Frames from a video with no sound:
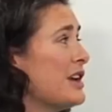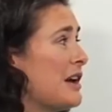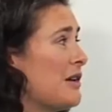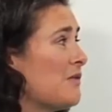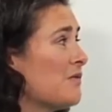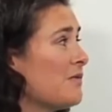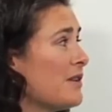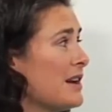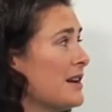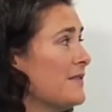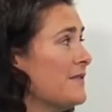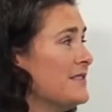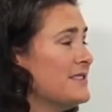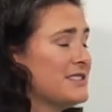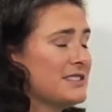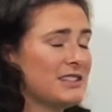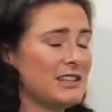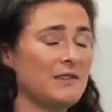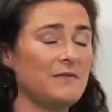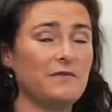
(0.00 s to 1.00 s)
get rid of
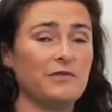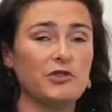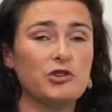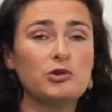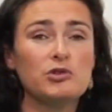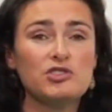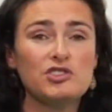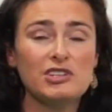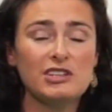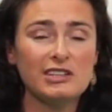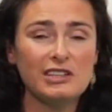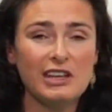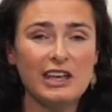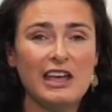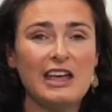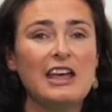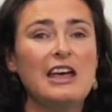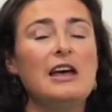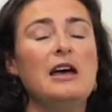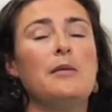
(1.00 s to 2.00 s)
this confusion,
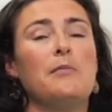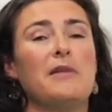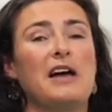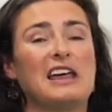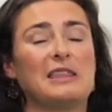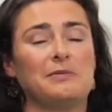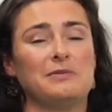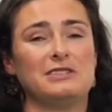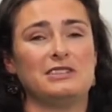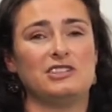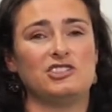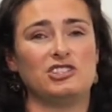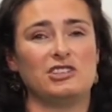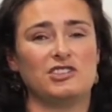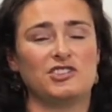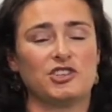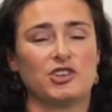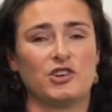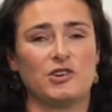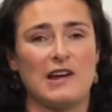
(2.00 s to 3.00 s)

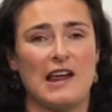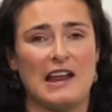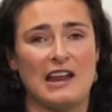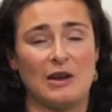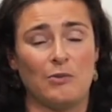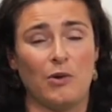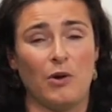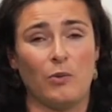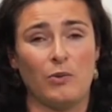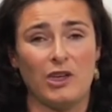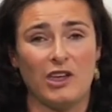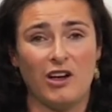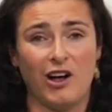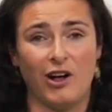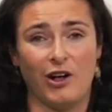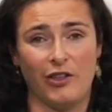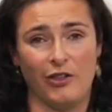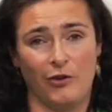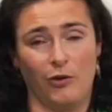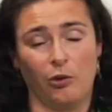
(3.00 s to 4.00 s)
mathematicians created what we
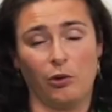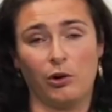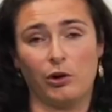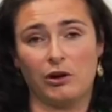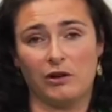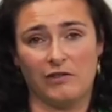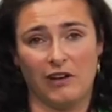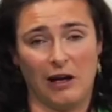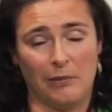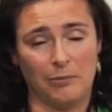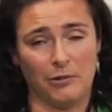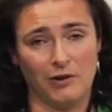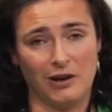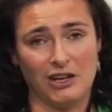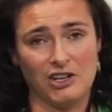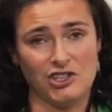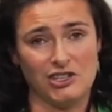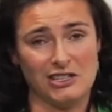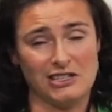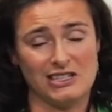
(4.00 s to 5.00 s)
call the order of
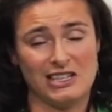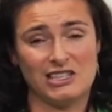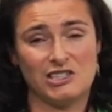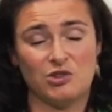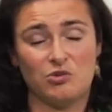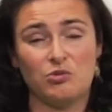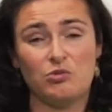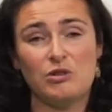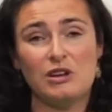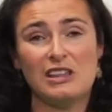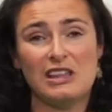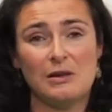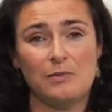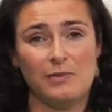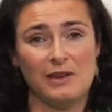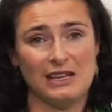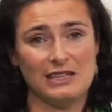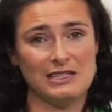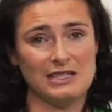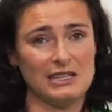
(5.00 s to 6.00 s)
operations. It's a really
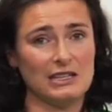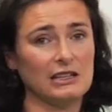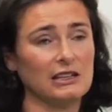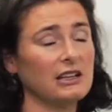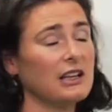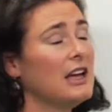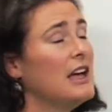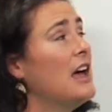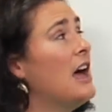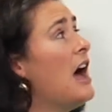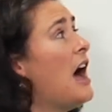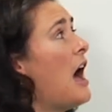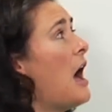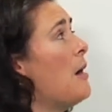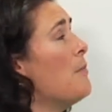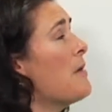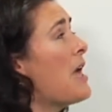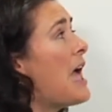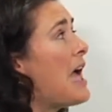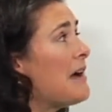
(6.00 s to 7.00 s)
big deal.
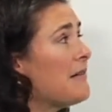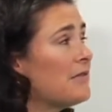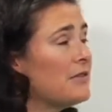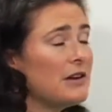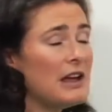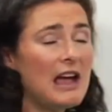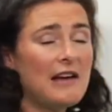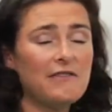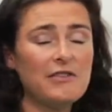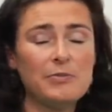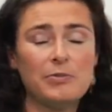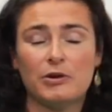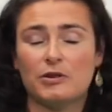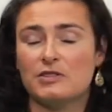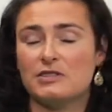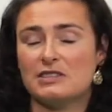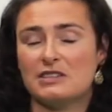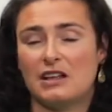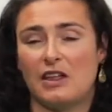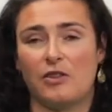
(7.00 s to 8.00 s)
Um, every, every
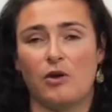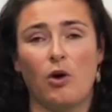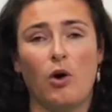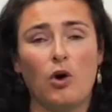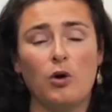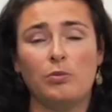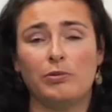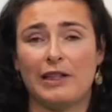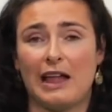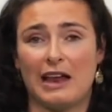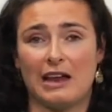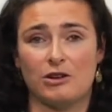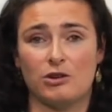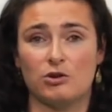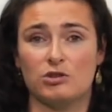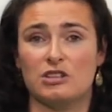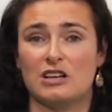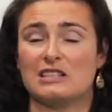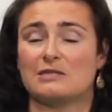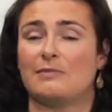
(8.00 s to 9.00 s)
person on the whole planet who
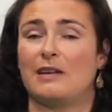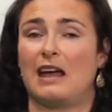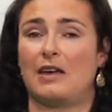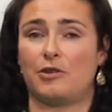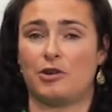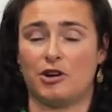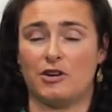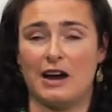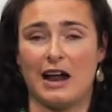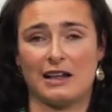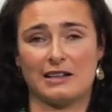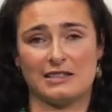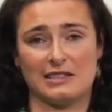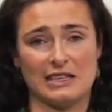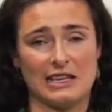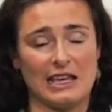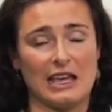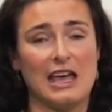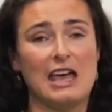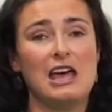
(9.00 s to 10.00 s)
does math
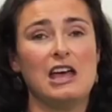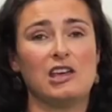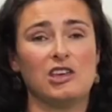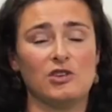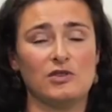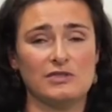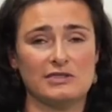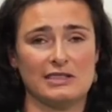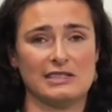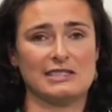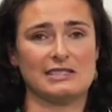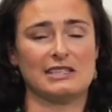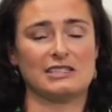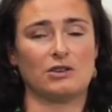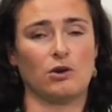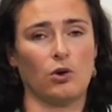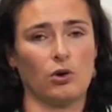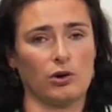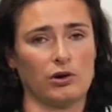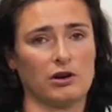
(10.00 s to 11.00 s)
correctly uses this
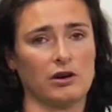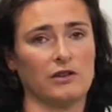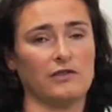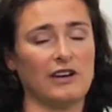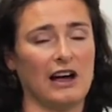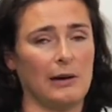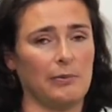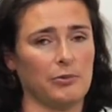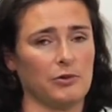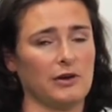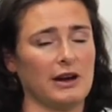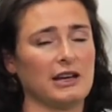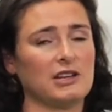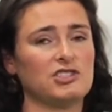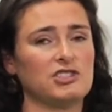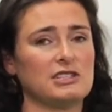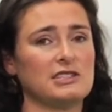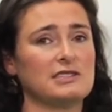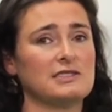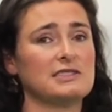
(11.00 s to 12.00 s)
order of
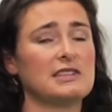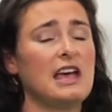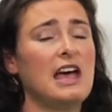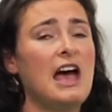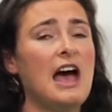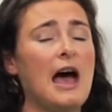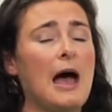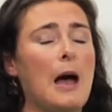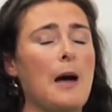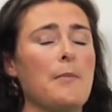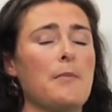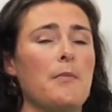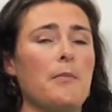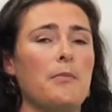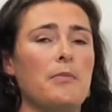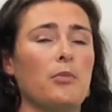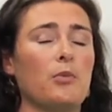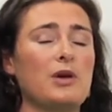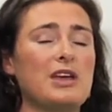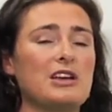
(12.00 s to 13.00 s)
operations. Um,
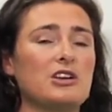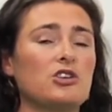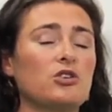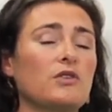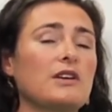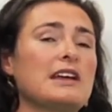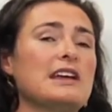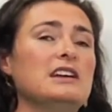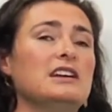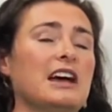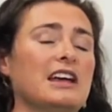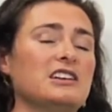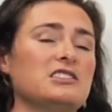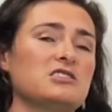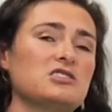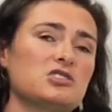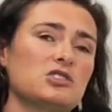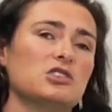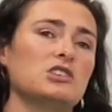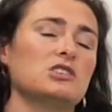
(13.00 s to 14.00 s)
we agreed on a
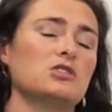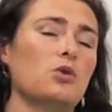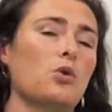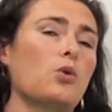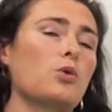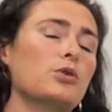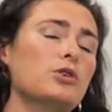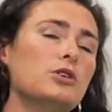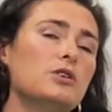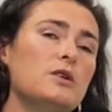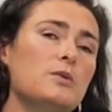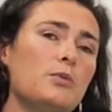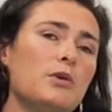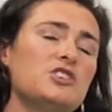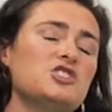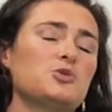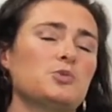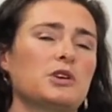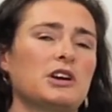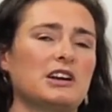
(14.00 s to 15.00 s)
certain order in
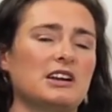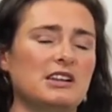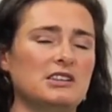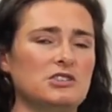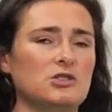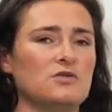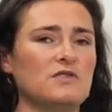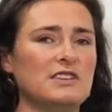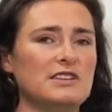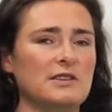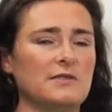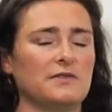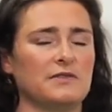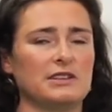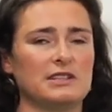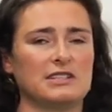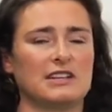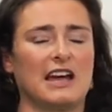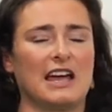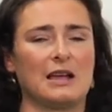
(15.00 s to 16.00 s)
which we're going to do the
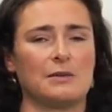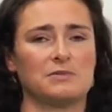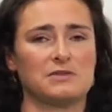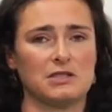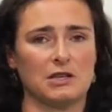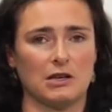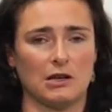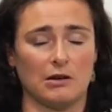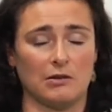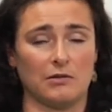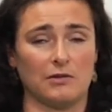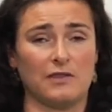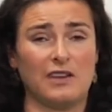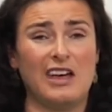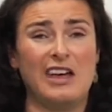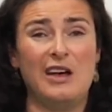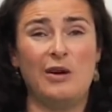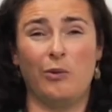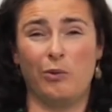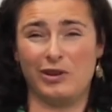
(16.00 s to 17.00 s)
different types of,
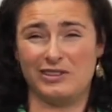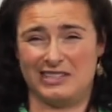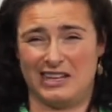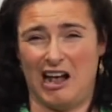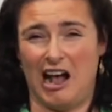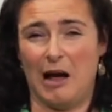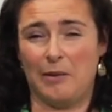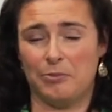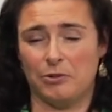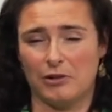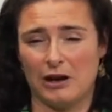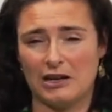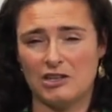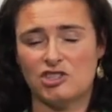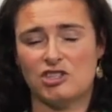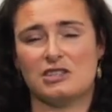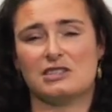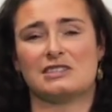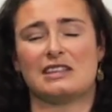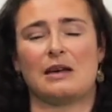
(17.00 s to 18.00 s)
when we say
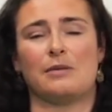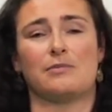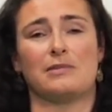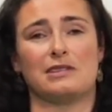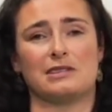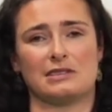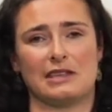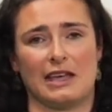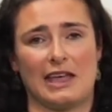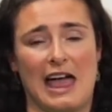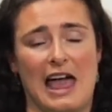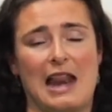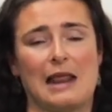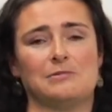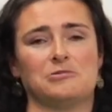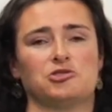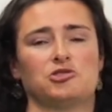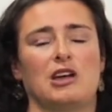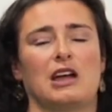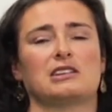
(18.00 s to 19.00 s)
operations, that means like
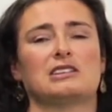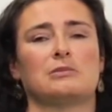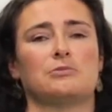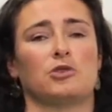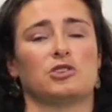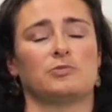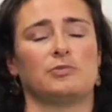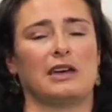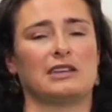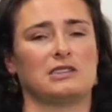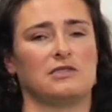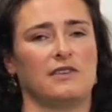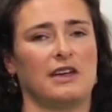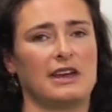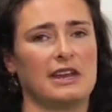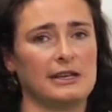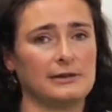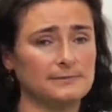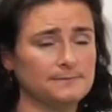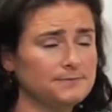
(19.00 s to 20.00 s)
adding, subtracting, multiplying,
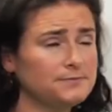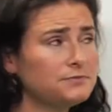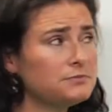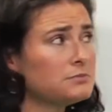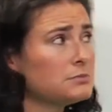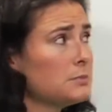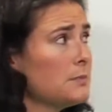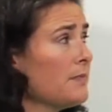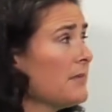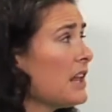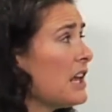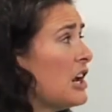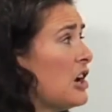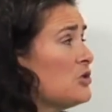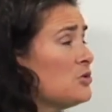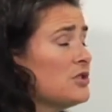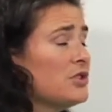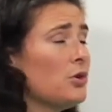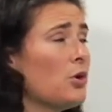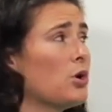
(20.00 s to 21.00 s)
dividing.
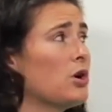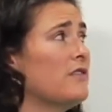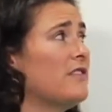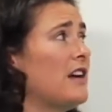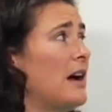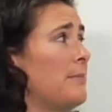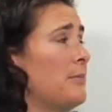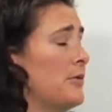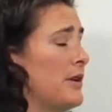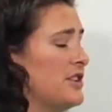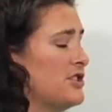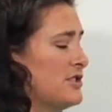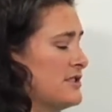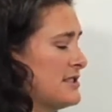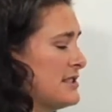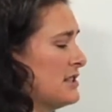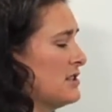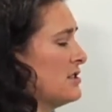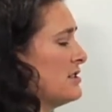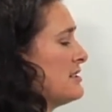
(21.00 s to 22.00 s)
Here's what the order of
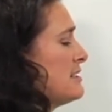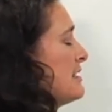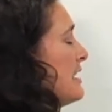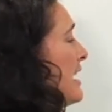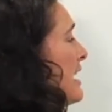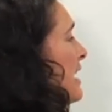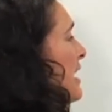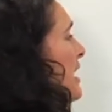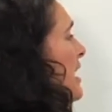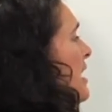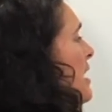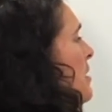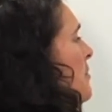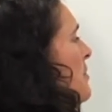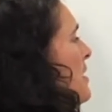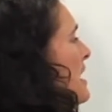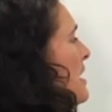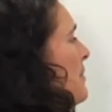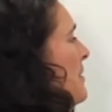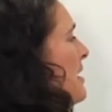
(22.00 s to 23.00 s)
operations looks like.
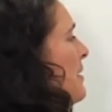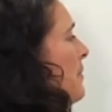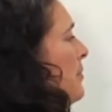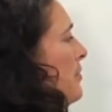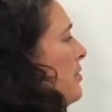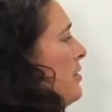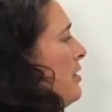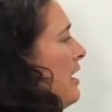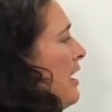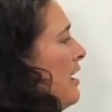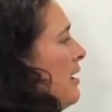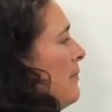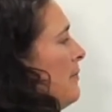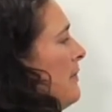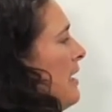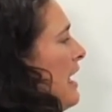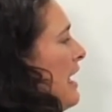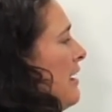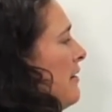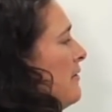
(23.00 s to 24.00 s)
Many people um,
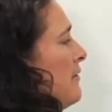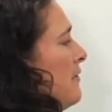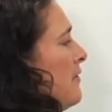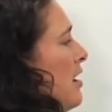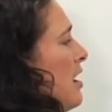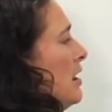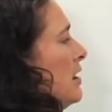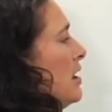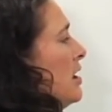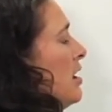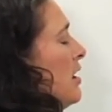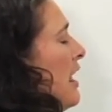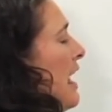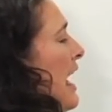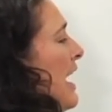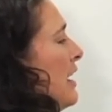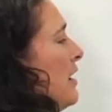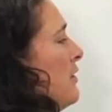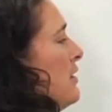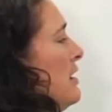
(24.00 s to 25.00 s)
have a little
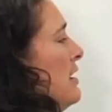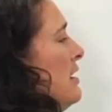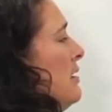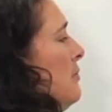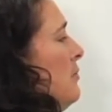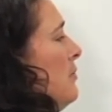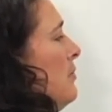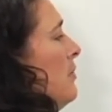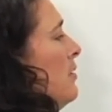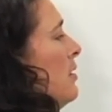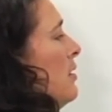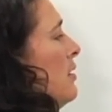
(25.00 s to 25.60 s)
acronym